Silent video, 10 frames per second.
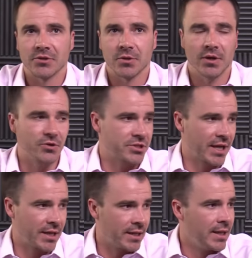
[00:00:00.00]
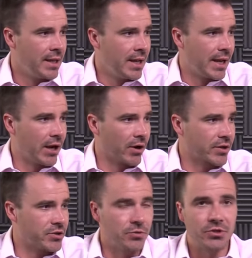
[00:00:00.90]
So I understand,
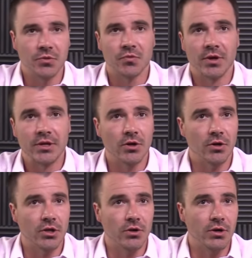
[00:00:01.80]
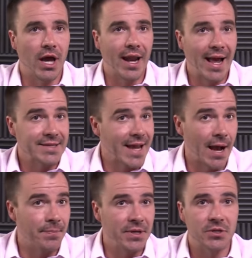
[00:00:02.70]
Eric, do two three, you're you're not as
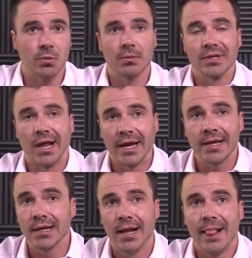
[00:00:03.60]
happy as we would like,